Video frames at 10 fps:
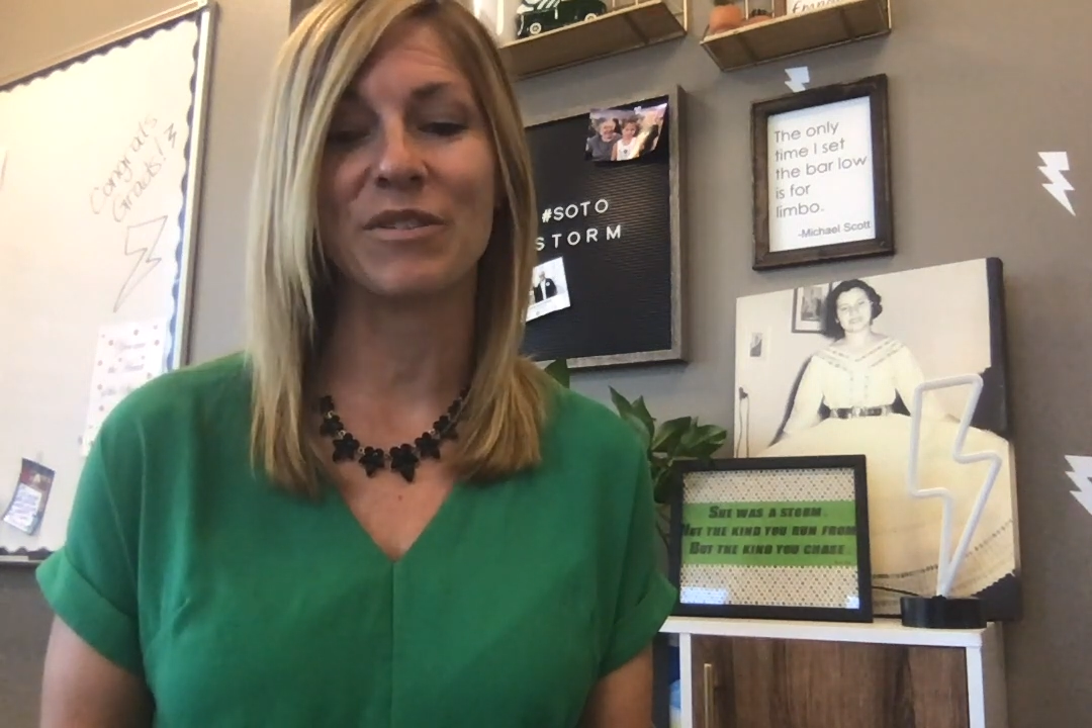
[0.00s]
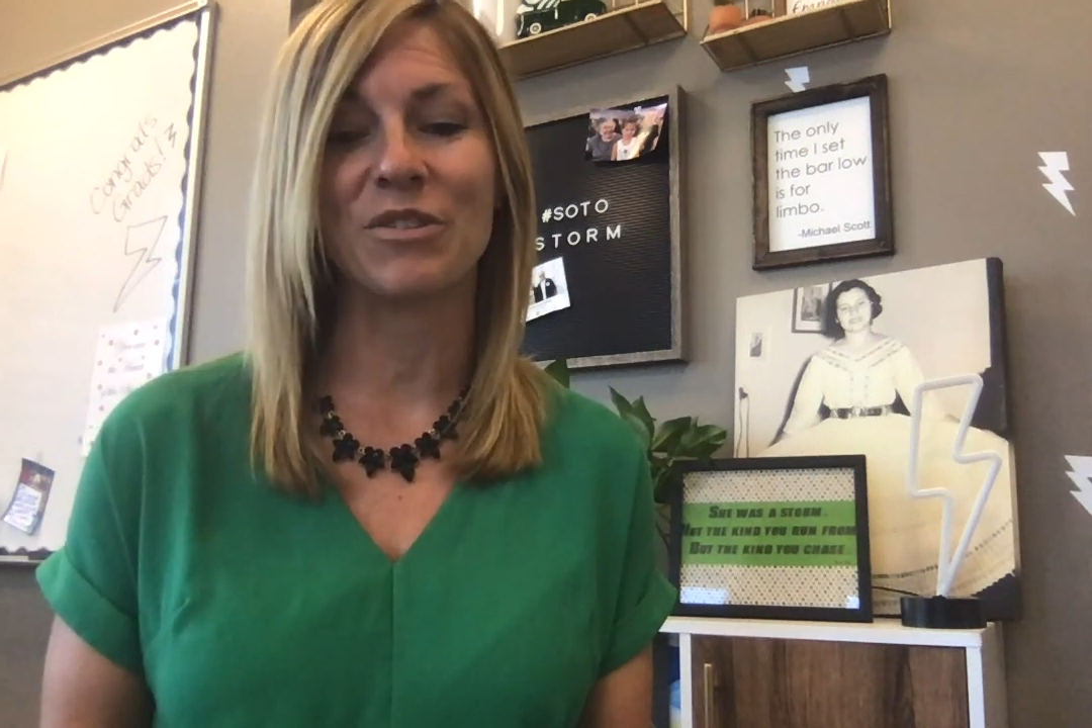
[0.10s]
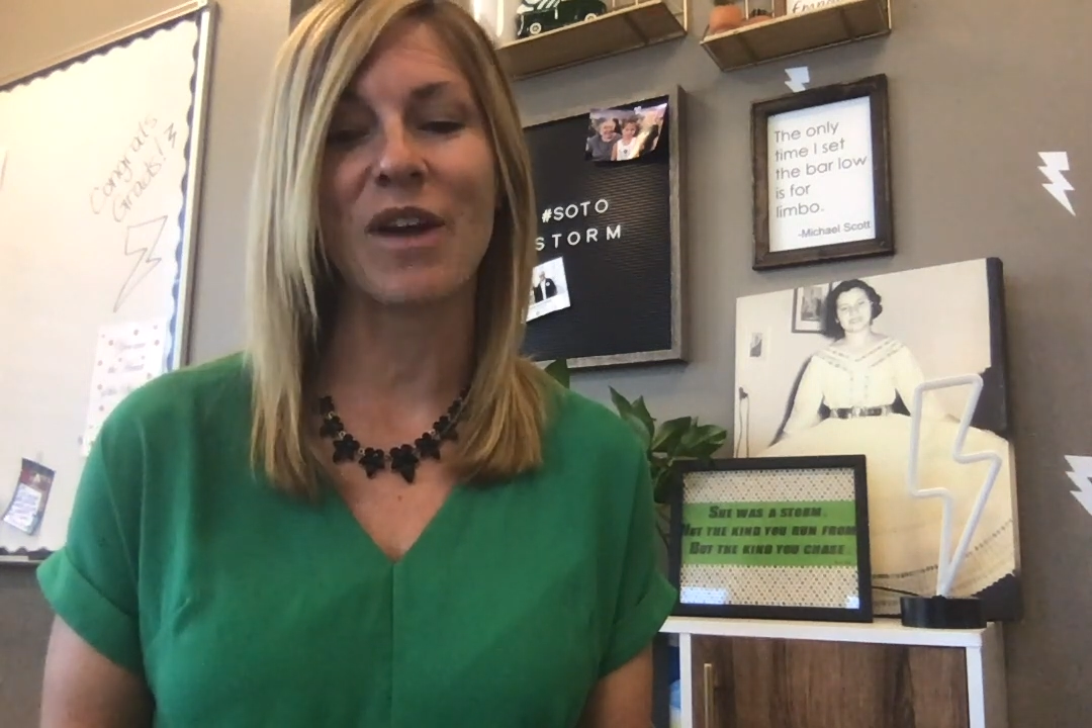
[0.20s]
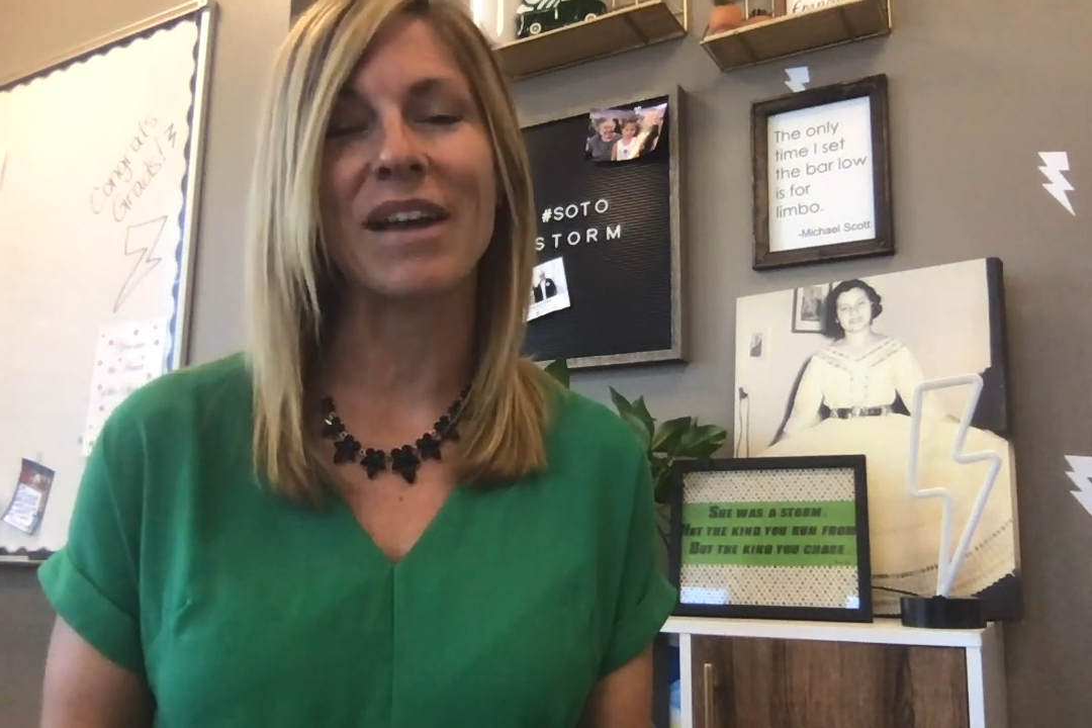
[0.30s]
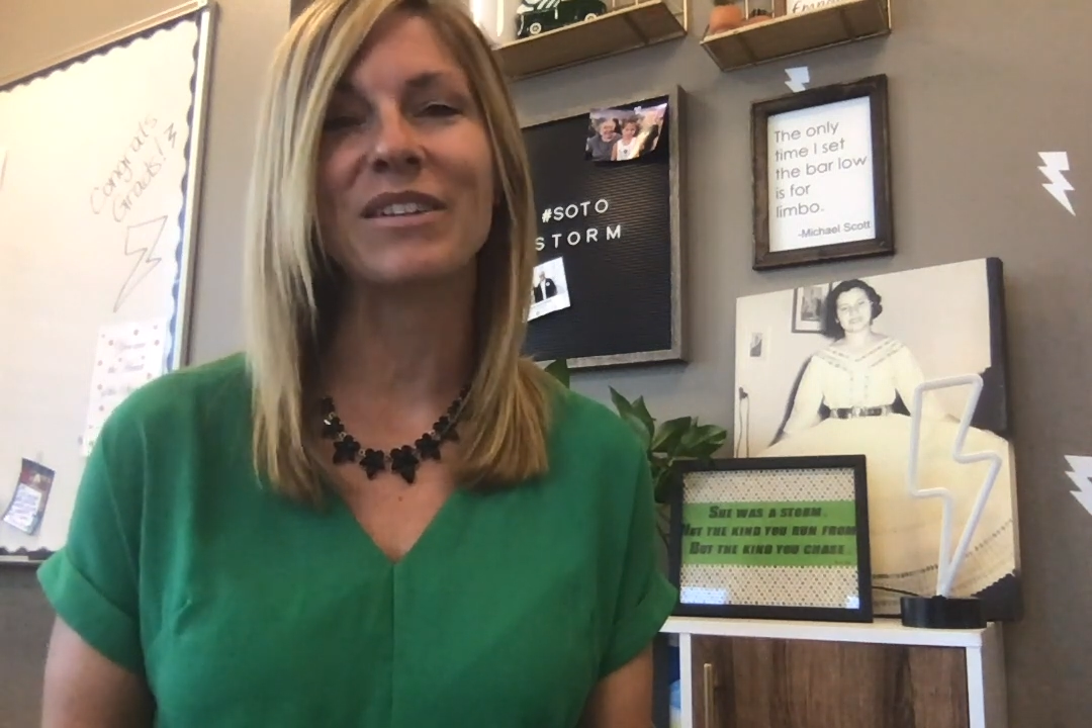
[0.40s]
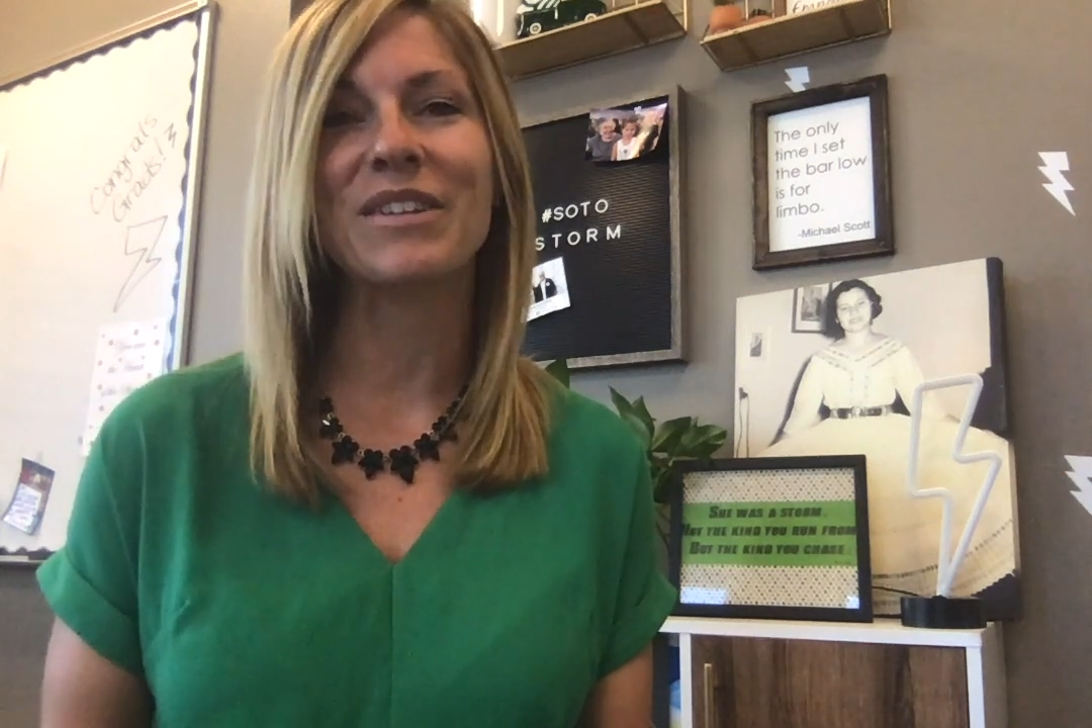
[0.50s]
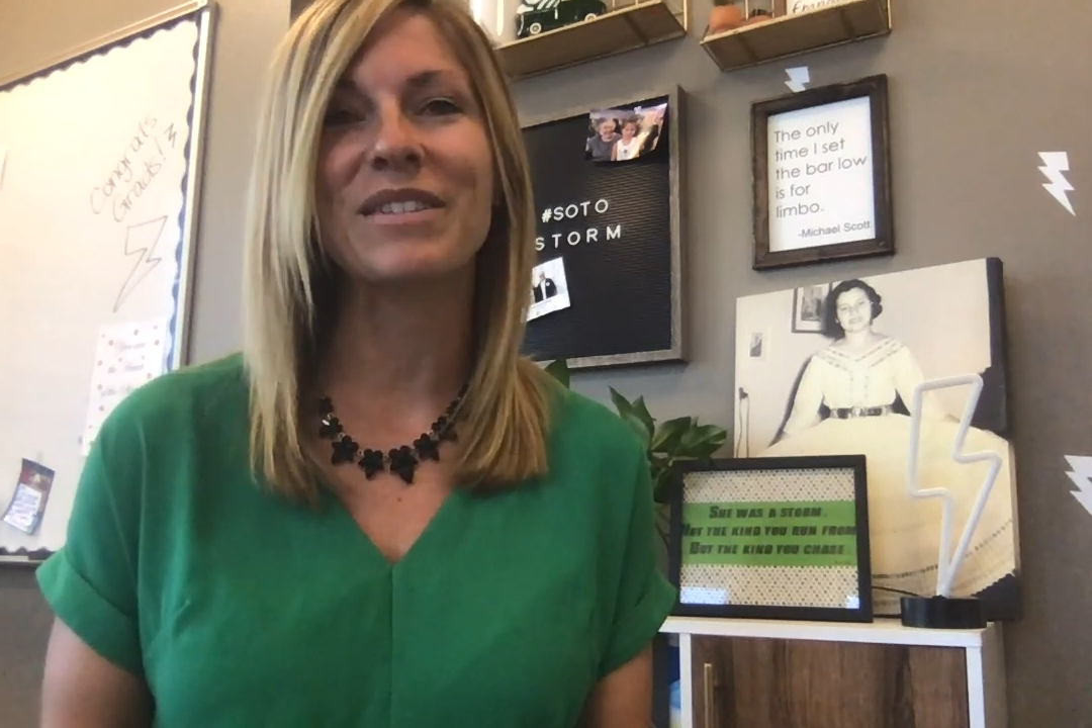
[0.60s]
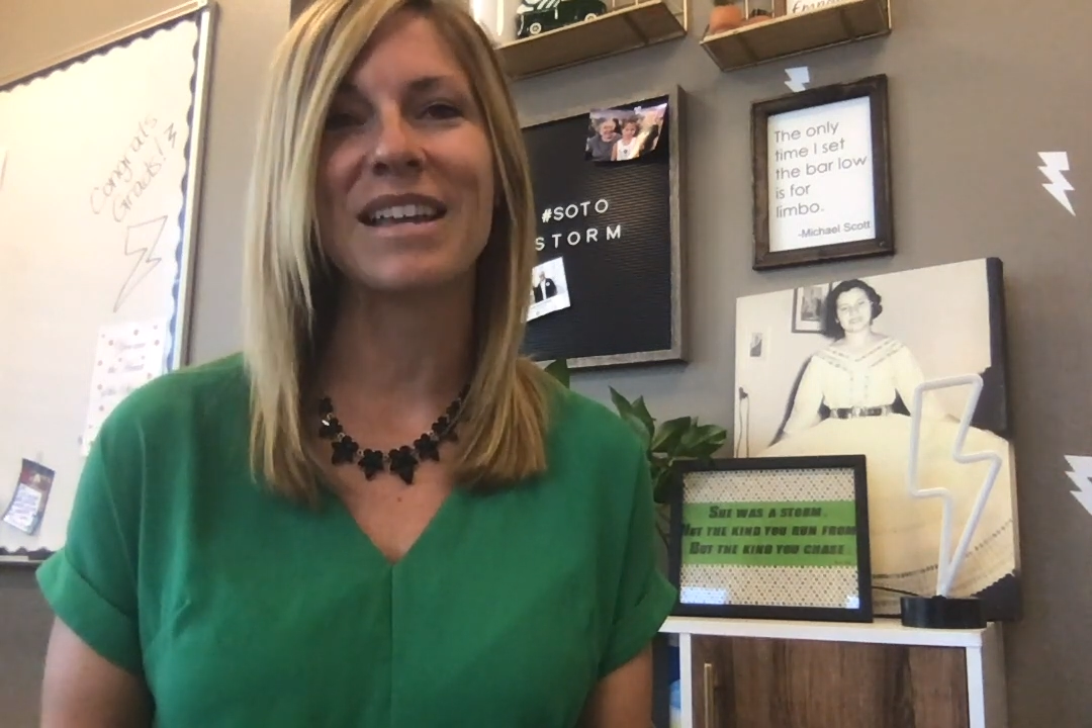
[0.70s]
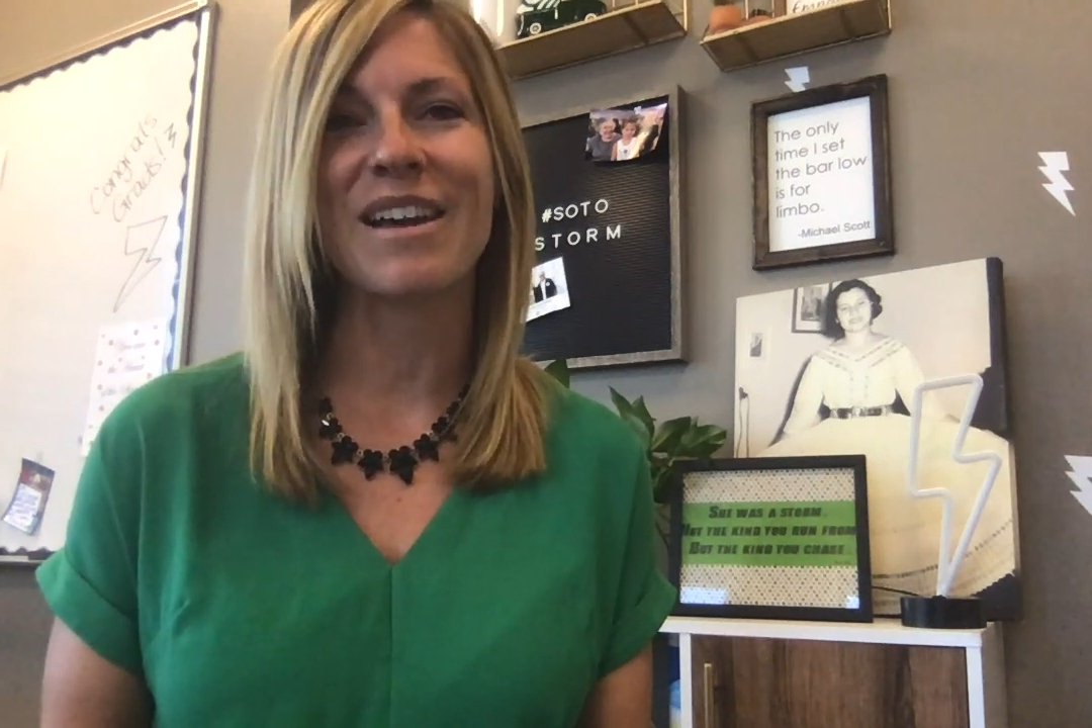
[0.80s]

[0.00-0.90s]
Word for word: tractors and